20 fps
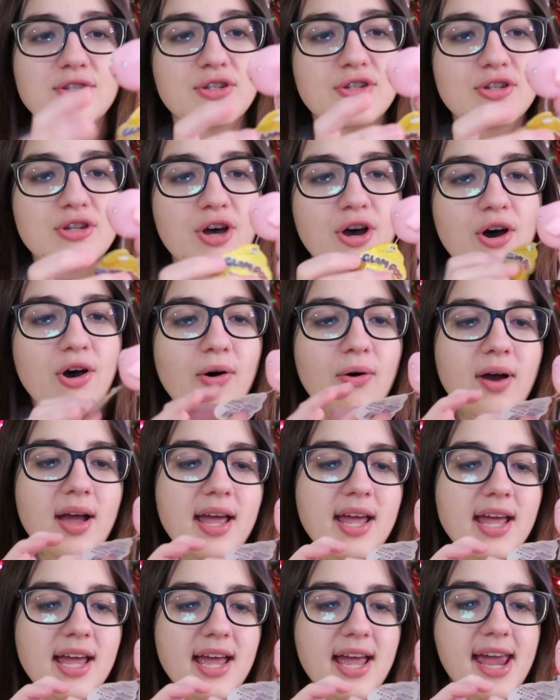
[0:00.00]
So
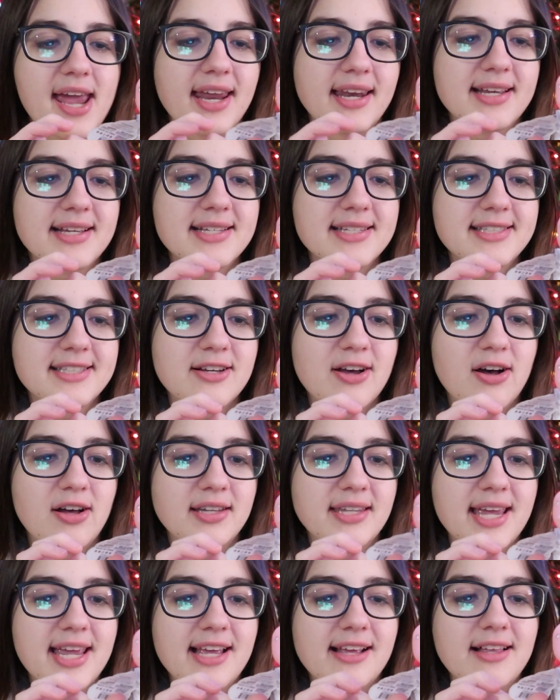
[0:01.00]
it is
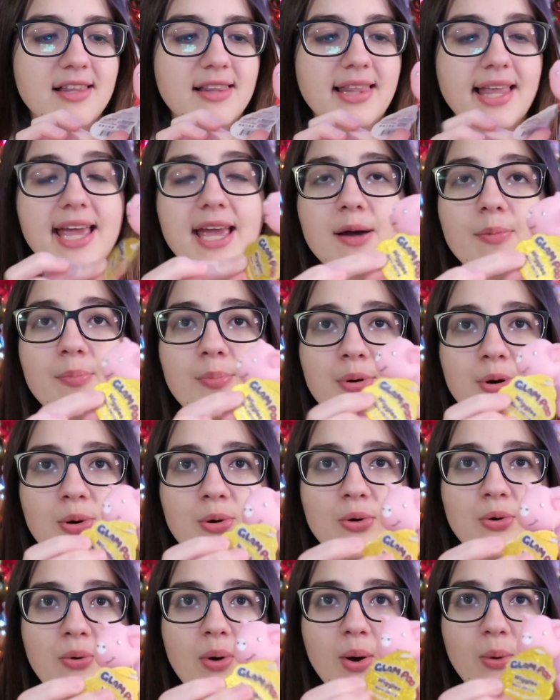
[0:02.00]
called a
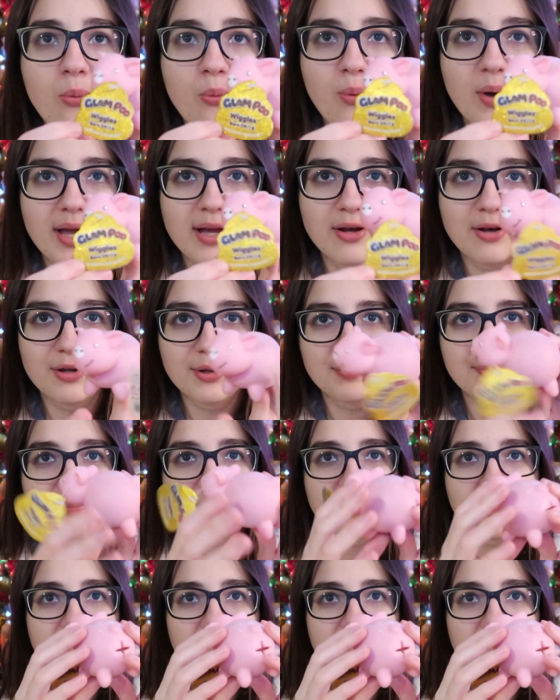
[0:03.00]
Glampoo Wiggle.